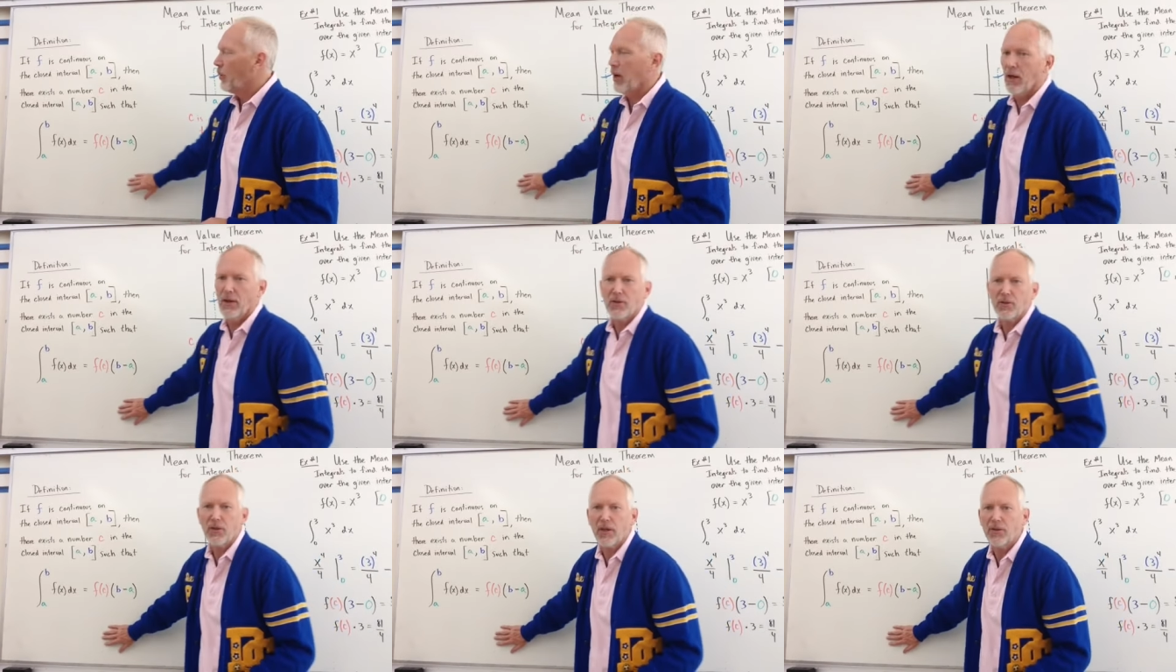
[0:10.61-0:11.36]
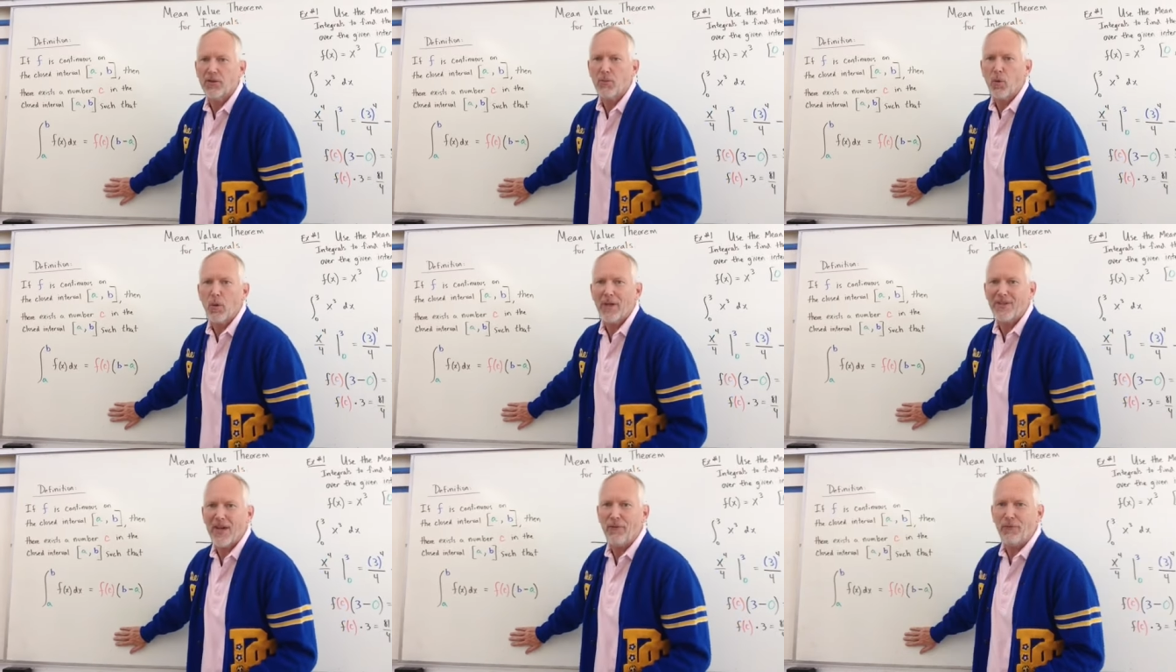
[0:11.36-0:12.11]
Well, let's look at some
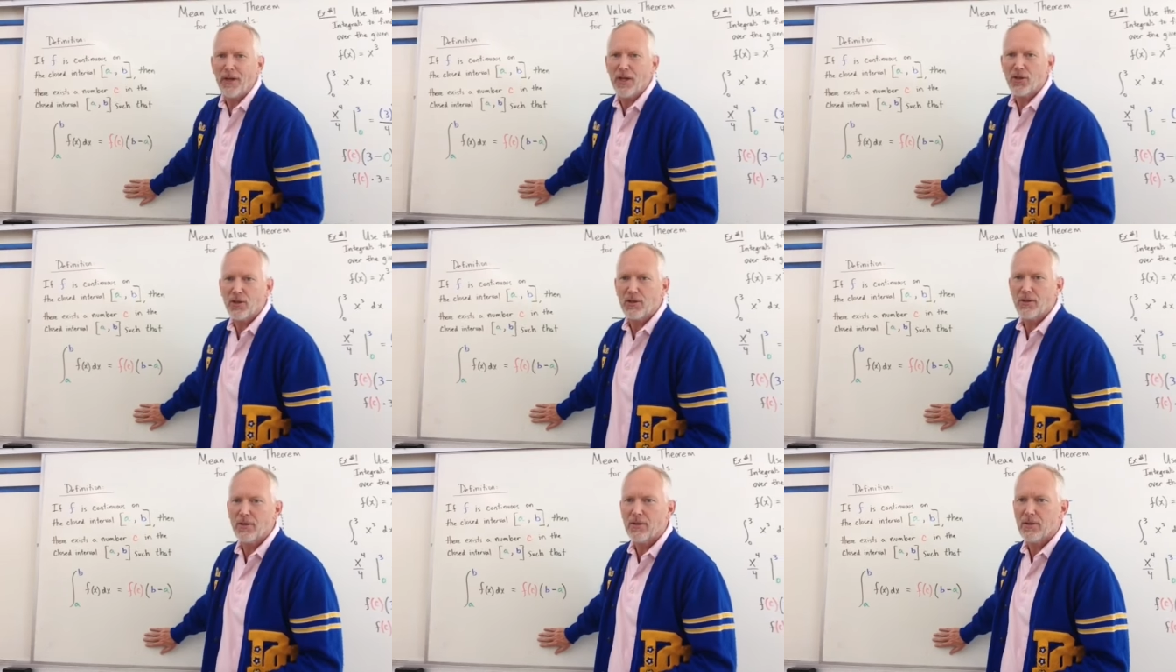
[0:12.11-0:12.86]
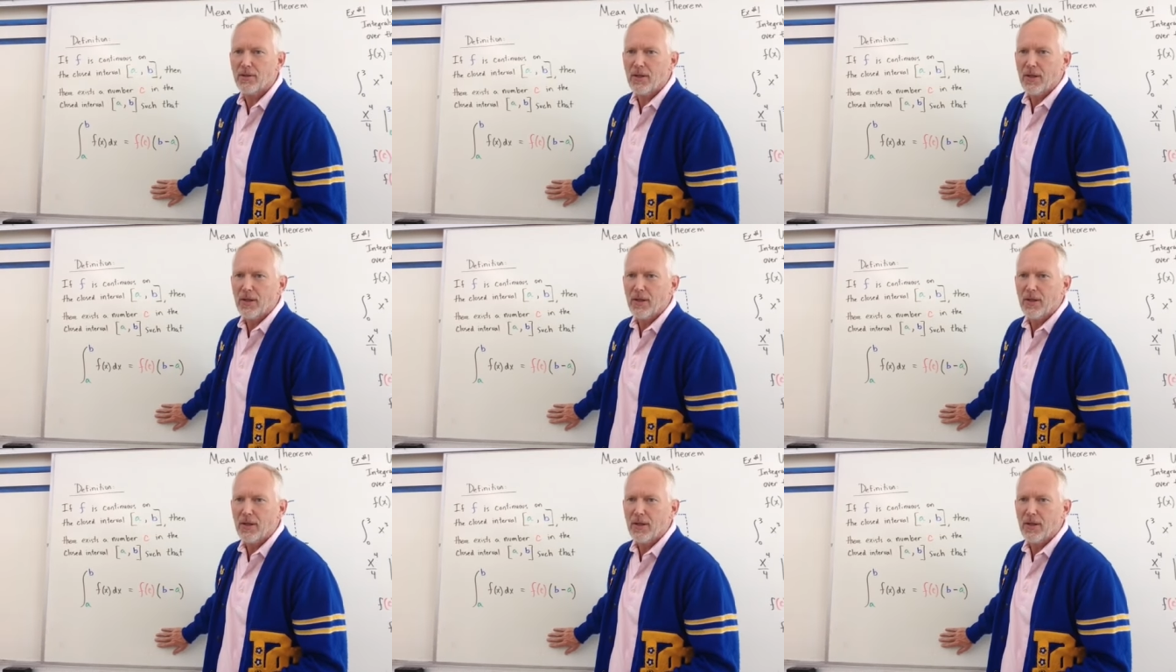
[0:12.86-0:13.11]
quick definitions.